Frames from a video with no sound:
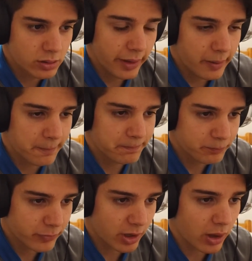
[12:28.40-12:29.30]
Yeah,
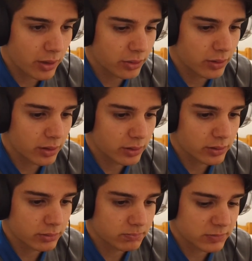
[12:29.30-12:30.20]
I think
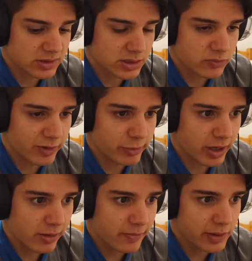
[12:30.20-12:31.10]
that's very
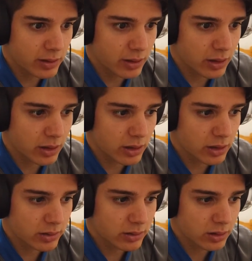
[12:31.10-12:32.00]
healthy.
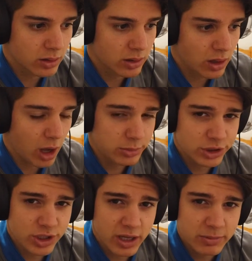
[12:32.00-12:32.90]
And how
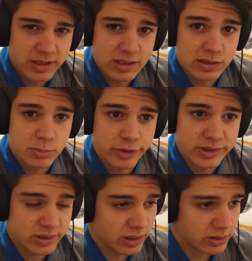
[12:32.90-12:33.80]
much time does this
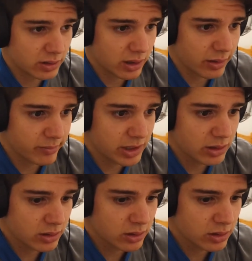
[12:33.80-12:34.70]
person got? I
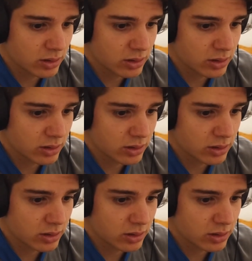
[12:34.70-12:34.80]
mean,